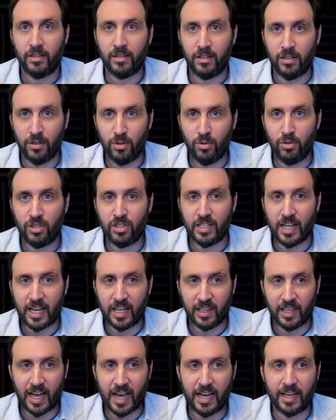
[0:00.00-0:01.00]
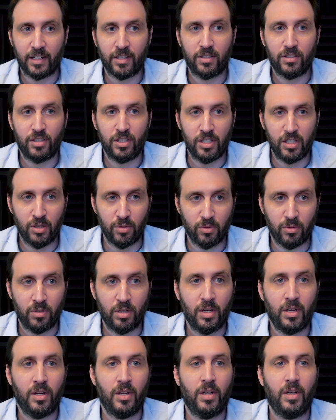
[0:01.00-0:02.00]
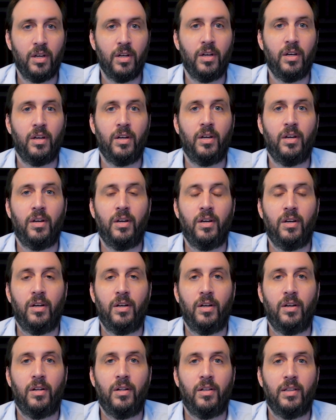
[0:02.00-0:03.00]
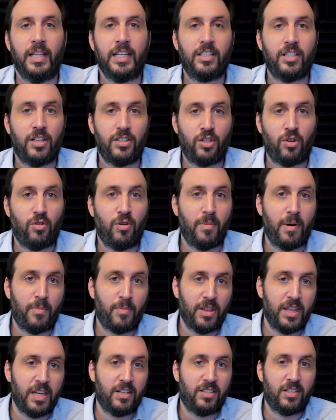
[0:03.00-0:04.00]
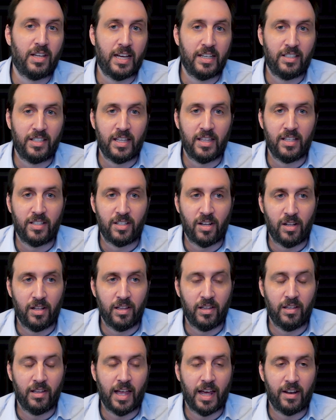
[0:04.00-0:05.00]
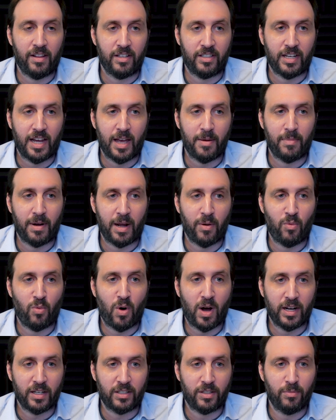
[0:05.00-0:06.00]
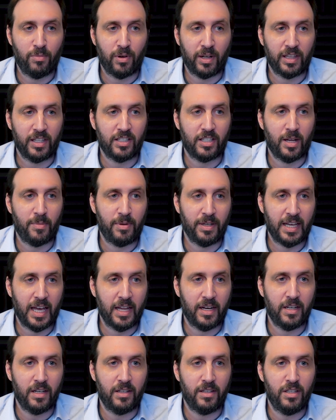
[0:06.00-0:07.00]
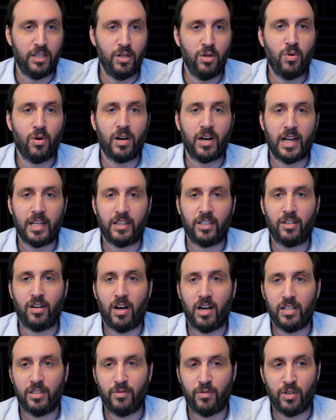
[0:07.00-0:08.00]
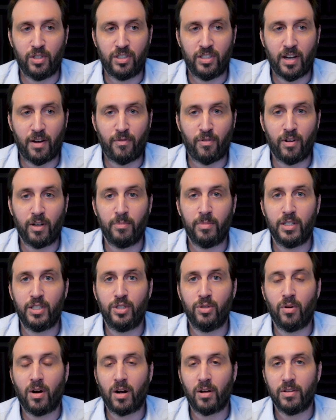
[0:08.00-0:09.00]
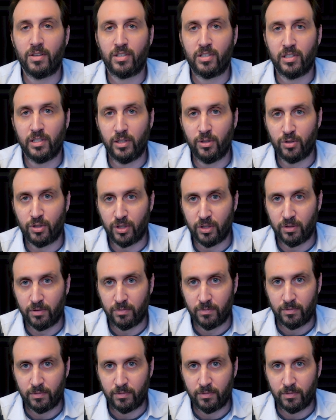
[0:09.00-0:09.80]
You stay aligned to you. Let's also remember this. I say this a lot of the time, but I want to bring this up again. You are not the cause of your suffering, but you are the solution.